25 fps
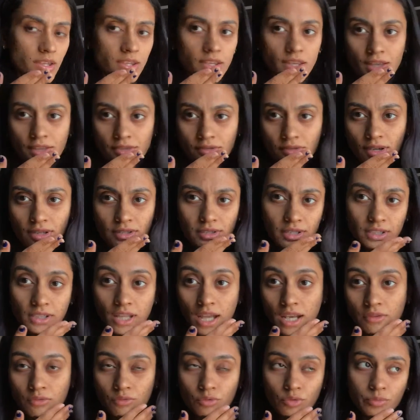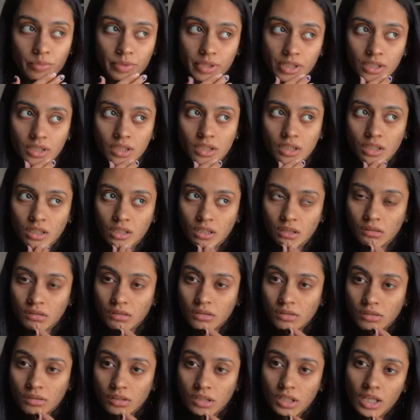Yeah, so I think that would be
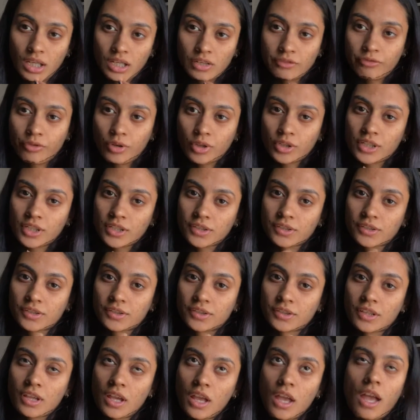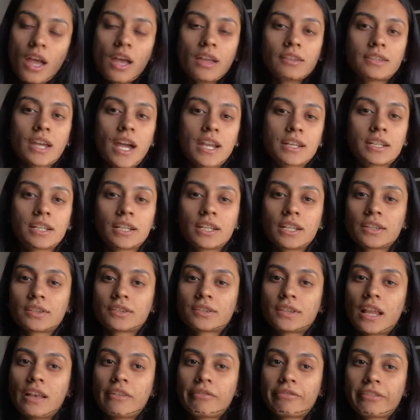it for this Saturday's
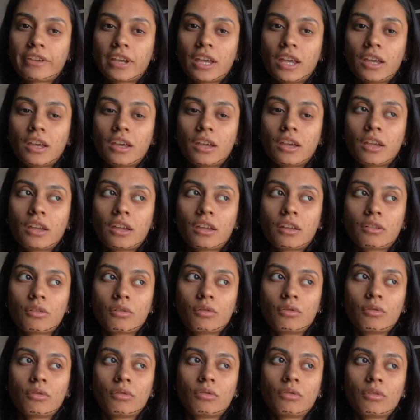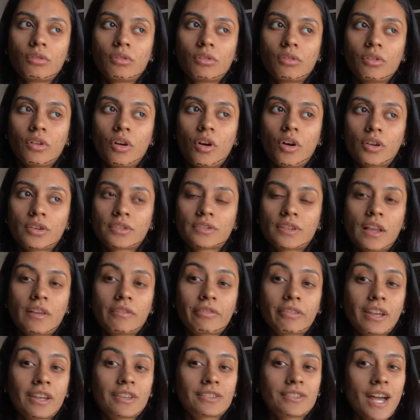self-care or
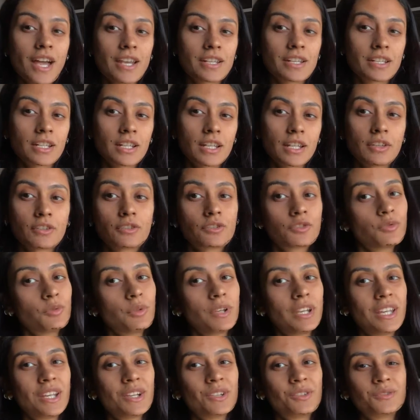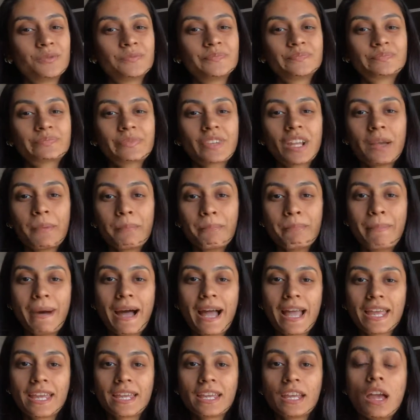self-care Saturdays video.
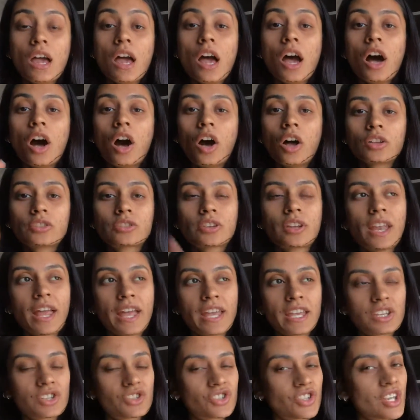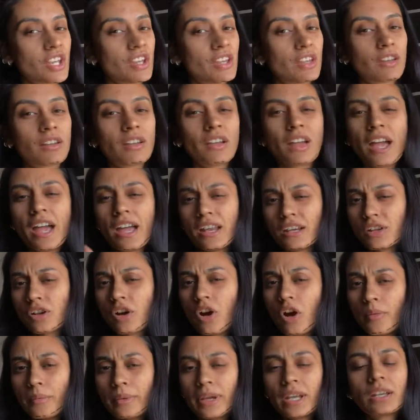Bye. Also like, share and
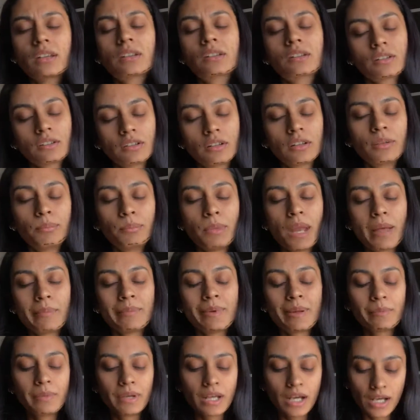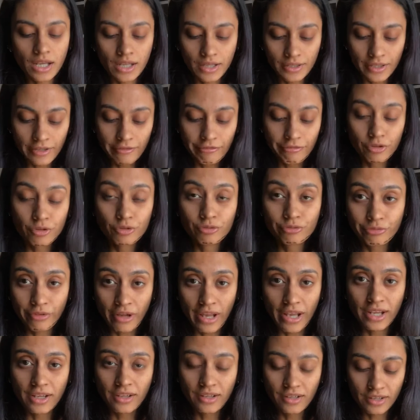comment blah blah blah if you
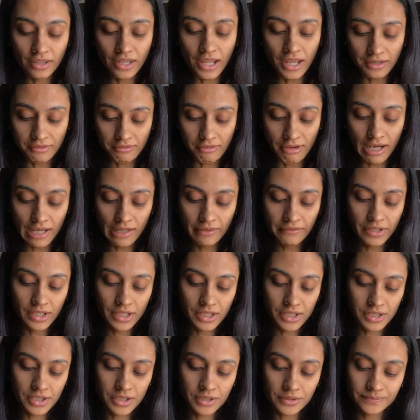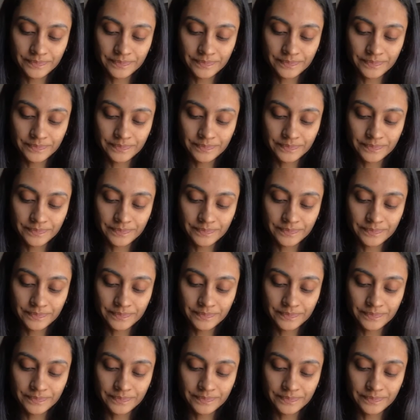find that relevant.